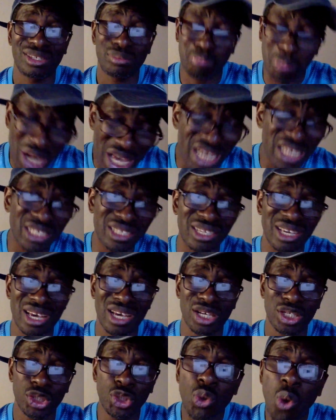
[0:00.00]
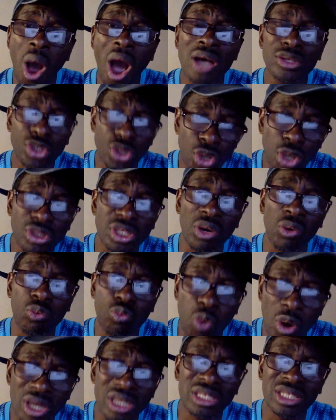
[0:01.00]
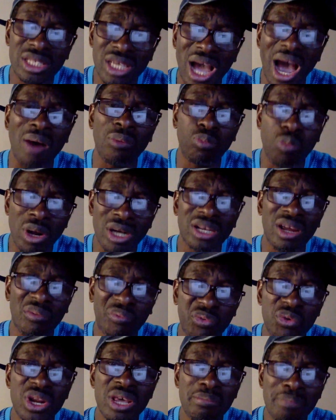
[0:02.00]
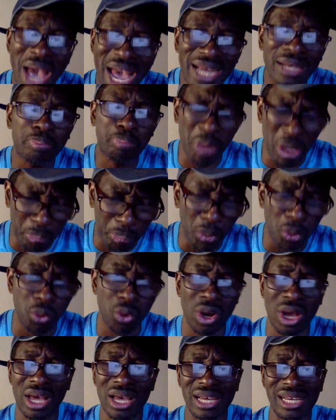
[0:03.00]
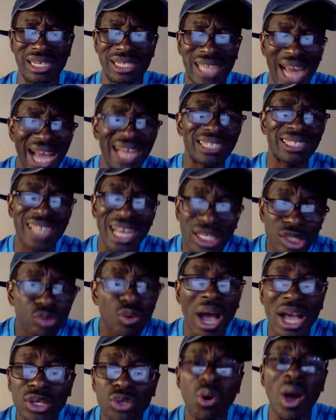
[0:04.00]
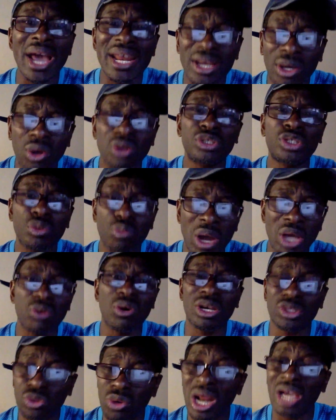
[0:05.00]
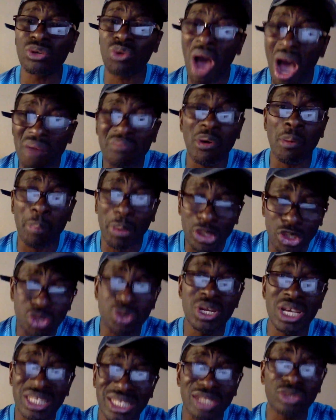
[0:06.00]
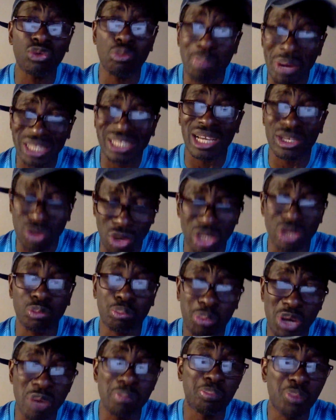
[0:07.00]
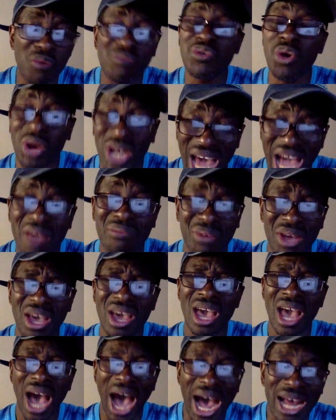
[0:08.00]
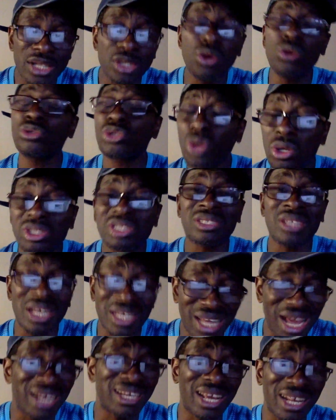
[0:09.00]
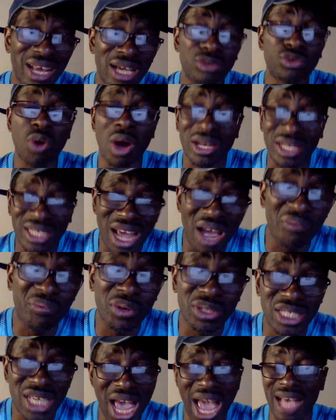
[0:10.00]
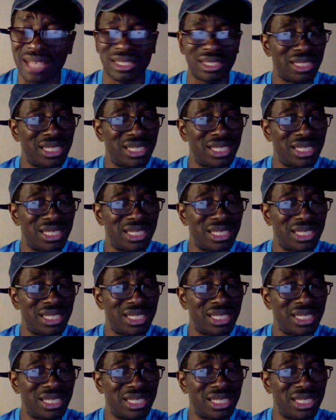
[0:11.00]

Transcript: Please, you are such a quality and wonderfully made people. That's why you are in the country where you are, so that you have opportunity to improve your life, and not just sit down that you are there for years.